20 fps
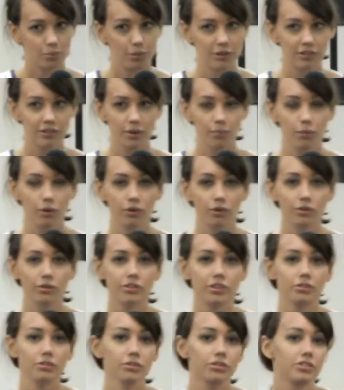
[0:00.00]
but someone
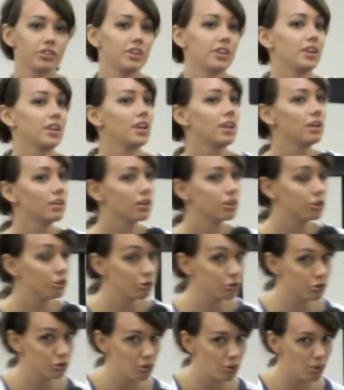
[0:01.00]
who's interested in healing
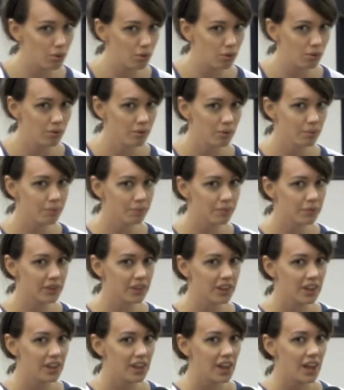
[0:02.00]
your soul.
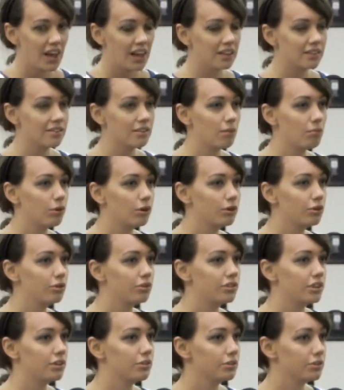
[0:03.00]
And someone
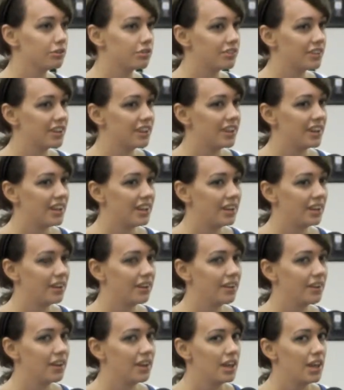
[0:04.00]
who's interested
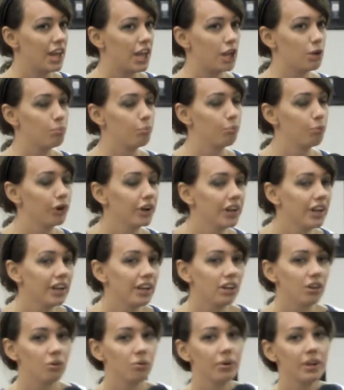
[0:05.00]
in
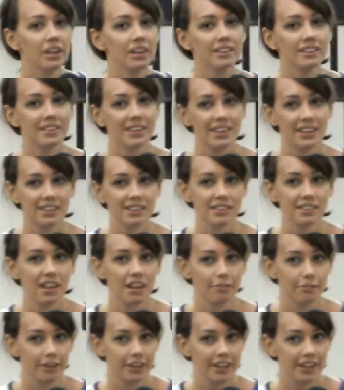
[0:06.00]
bringing you into his
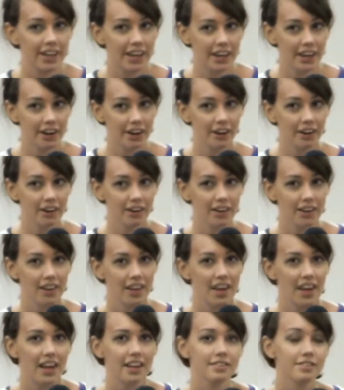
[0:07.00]
loving care.
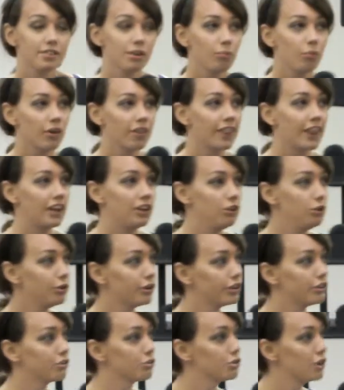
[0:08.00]
And someone that you
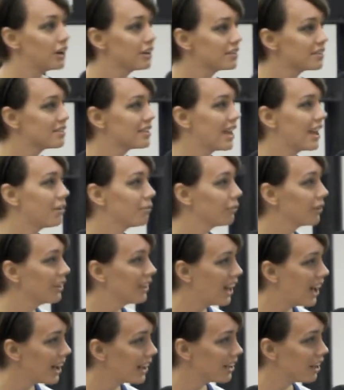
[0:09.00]
can trust and
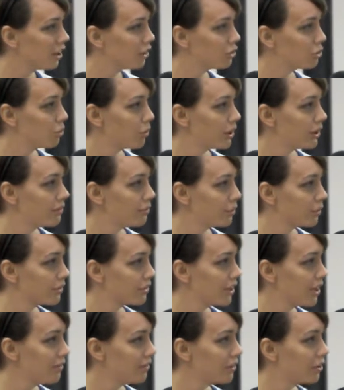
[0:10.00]
rely on
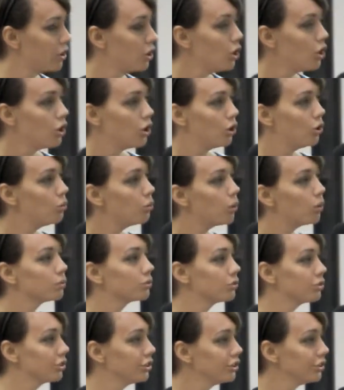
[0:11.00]
24/7, who
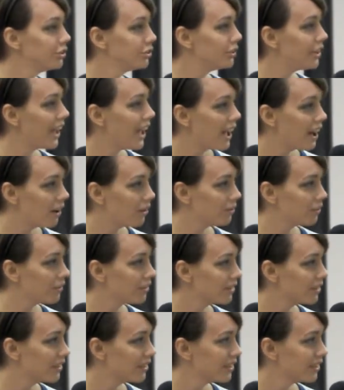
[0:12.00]
won't turn you
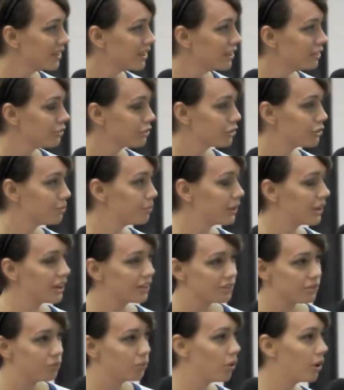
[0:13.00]
down just
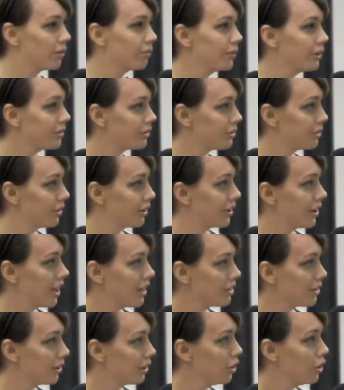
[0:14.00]
because of one reason or
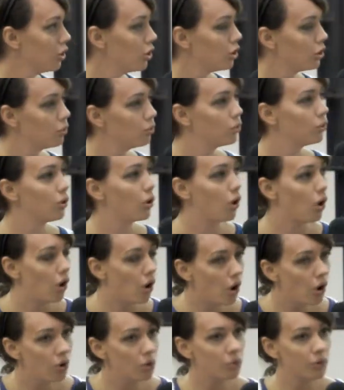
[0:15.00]
another, who will
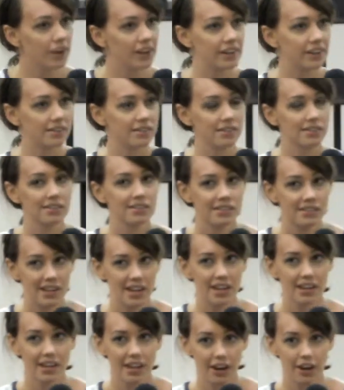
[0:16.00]
always
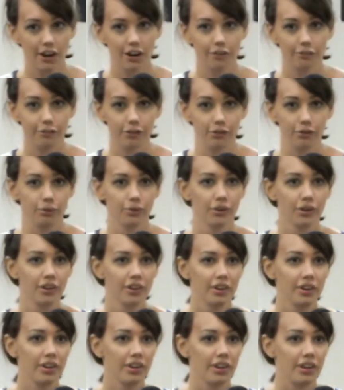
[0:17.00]
take care of you
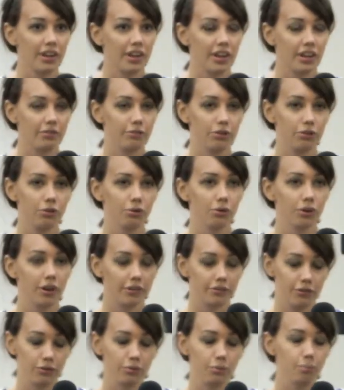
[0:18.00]
if
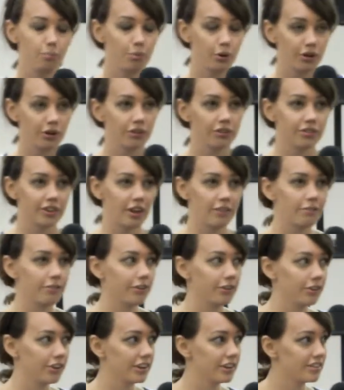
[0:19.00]
you put yourself
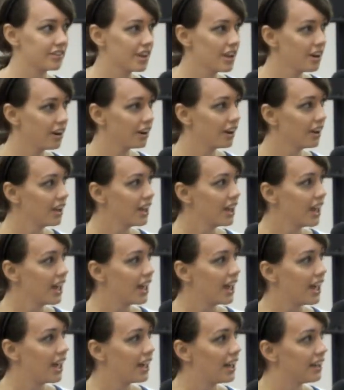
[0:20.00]
under his care.
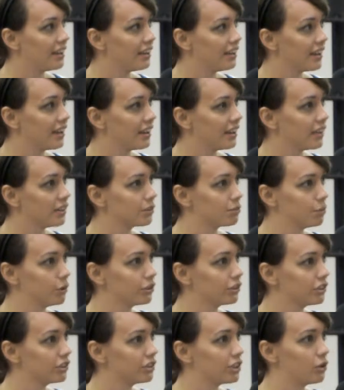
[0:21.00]
And this
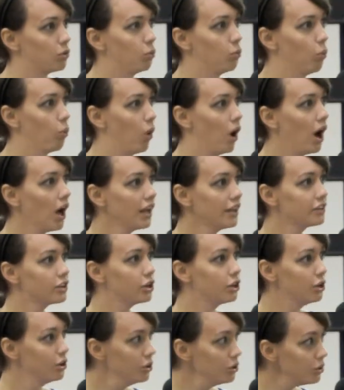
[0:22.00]
person said, what?
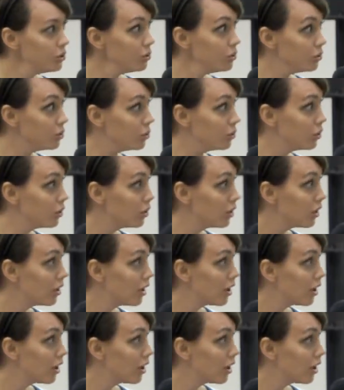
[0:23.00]
Who?